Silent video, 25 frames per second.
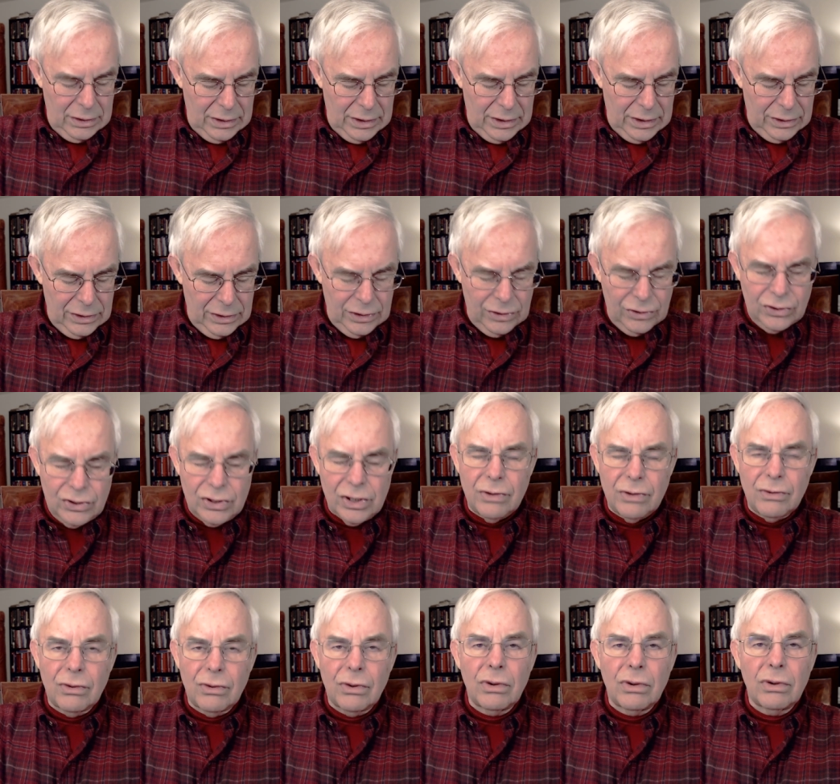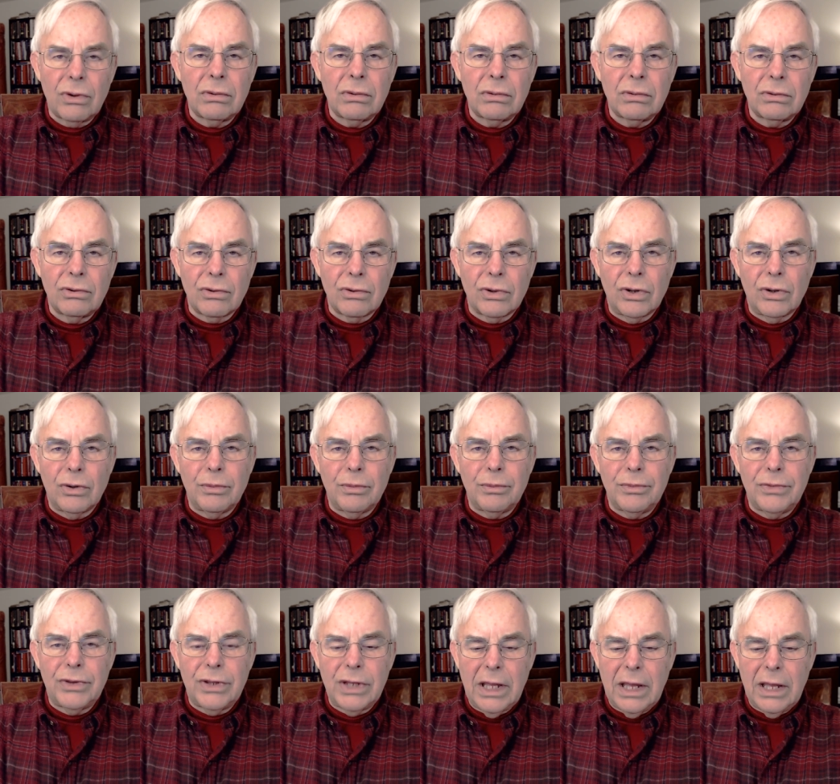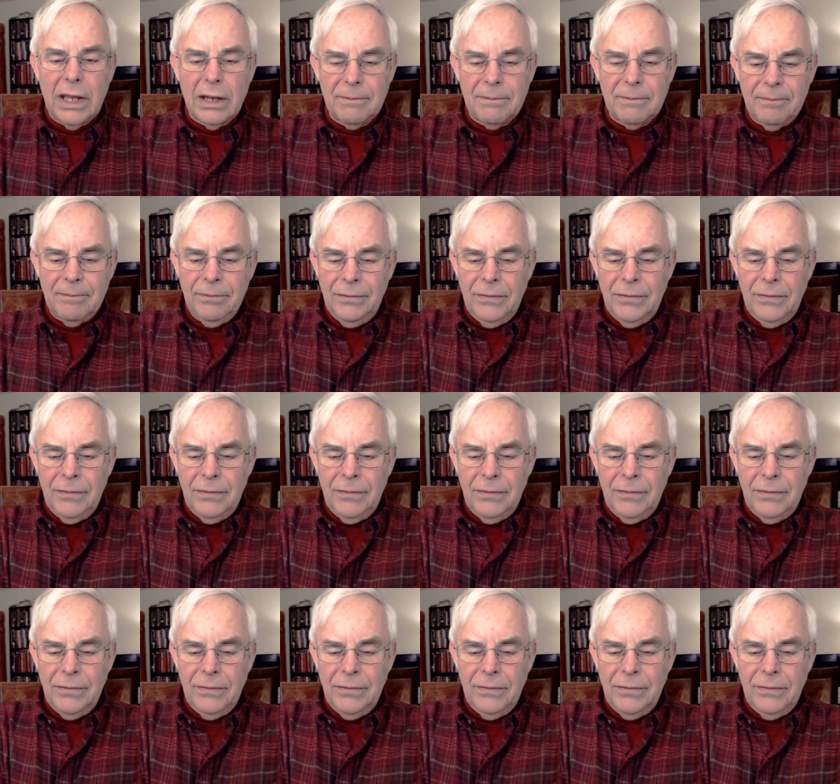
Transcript: in the general group that